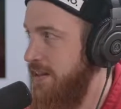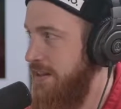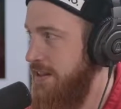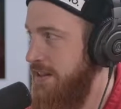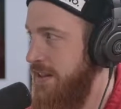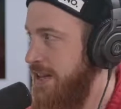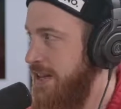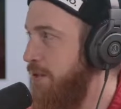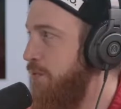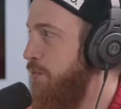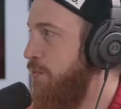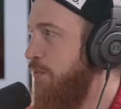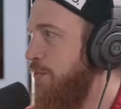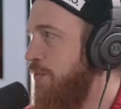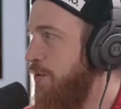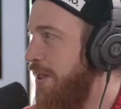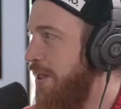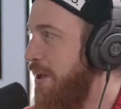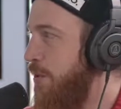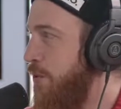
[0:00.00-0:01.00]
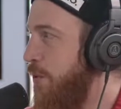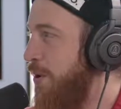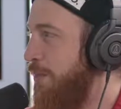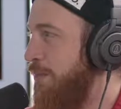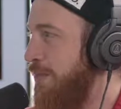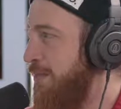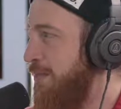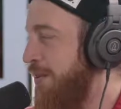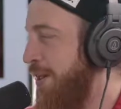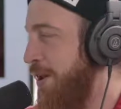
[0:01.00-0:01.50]
They didn't
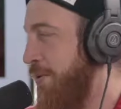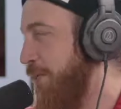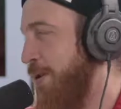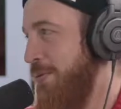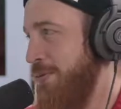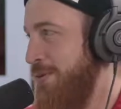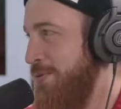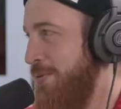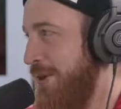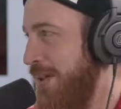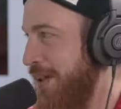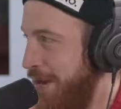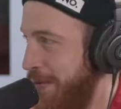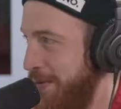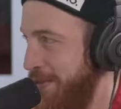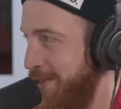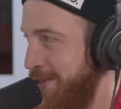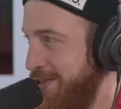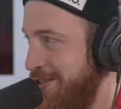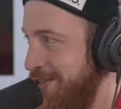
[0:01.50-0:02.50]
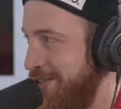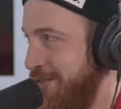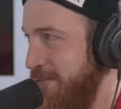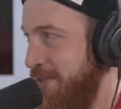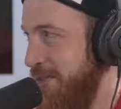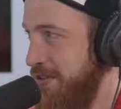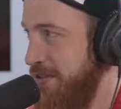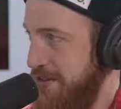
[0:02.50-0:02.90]
want me to win. I mean, just because.